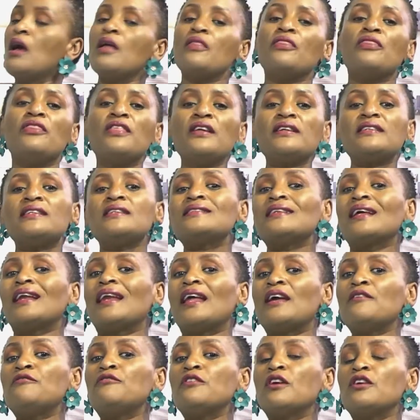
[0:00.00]
This is the
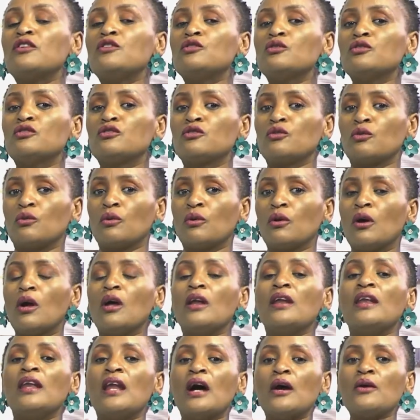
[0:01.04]
life you're used to.
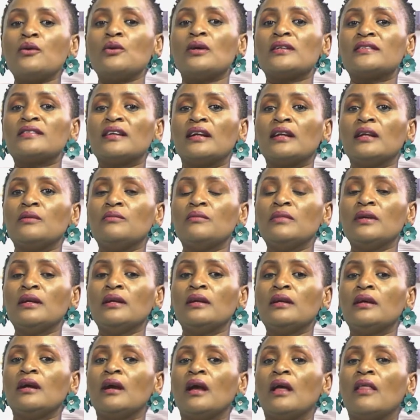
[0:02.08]
Now you are telling
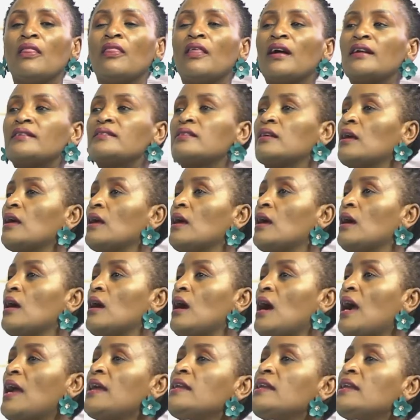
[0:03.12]
me that I